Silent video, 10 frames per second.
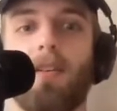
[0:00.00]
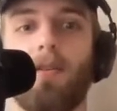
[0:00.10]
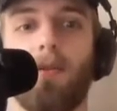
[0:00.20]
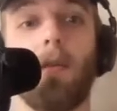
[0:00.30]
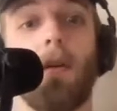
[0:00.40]

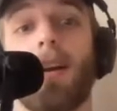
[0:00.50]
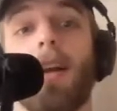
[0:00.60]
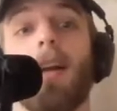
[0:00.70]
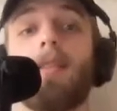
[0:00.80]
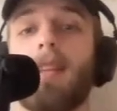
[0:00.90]
Who
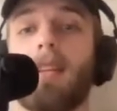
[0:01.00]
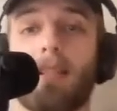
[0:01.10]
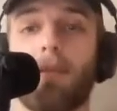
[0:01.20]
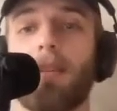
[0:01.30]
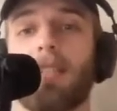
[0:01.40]
again, the,
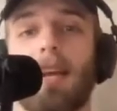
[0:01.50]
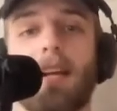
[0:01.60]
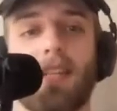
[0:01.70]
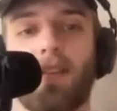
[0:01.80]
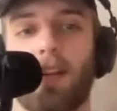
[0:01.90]
some of these
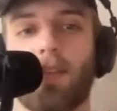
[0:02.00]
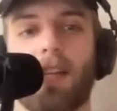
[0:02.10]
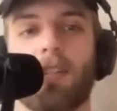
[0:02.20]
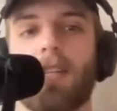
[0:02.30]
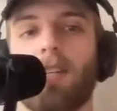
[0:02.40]
guys have an
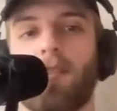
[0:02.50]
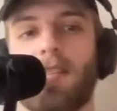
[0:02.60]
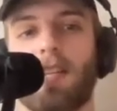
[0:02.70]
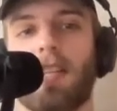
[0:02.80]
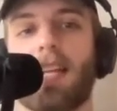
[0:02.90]
outside chance of
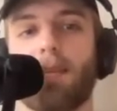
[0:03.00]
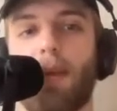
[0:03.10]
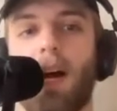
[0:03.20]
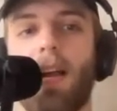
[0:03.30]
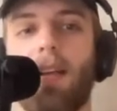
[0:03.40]
stealing that
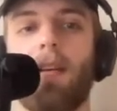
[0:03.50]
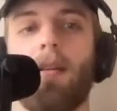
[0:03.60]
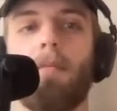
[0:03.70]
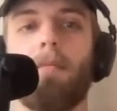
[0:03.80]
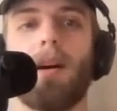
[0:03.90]
spot,
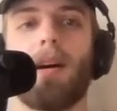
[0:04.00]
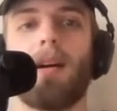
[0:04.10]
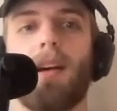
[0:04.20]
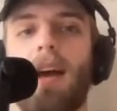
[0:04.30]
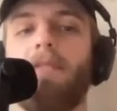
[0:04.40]
but
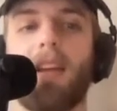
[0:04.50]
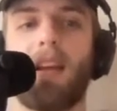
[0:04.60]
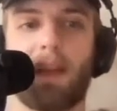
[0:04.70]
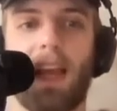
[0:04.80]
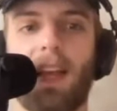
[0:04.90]
heavily
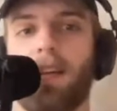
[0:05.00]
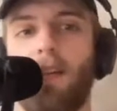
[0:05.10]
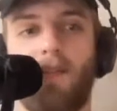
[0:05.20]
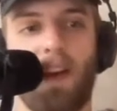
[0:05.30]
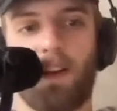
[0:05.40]
implicated
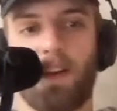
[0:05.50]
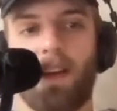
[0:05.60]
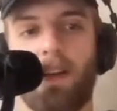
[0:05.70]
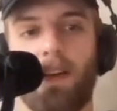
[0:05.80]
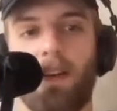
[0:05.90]
a
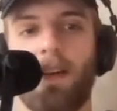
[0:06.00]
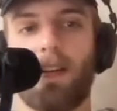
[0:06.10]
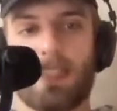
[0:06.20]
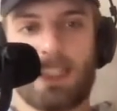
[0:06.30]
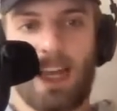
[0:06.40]
veteran
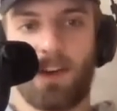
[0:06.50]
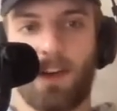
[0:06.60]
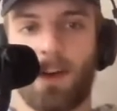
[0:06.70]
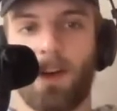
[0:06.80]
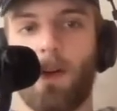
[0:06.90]

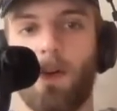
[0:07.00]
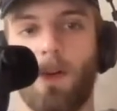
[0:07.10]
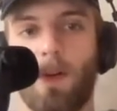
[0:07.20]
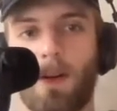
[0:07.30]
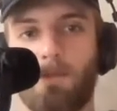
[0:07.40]
center
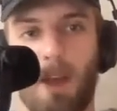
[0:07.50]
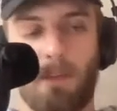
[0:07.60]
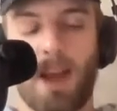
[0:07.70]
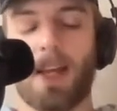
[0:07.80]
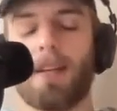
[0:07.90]
or big
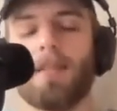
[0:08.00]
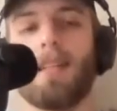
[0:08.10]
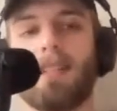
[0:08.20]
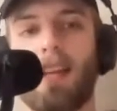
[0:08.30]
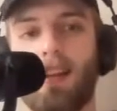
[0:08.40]
man
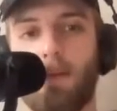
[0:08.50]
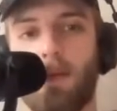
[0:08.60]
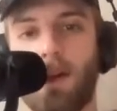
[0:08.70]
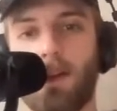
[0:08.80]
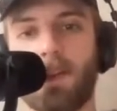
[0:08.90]
is taking up
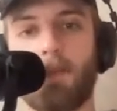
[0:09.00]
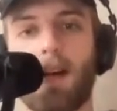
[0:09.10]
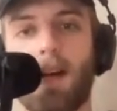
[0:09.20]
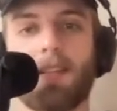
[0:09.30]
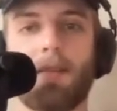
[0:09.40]
one of those
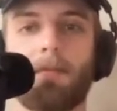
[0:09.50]
spots.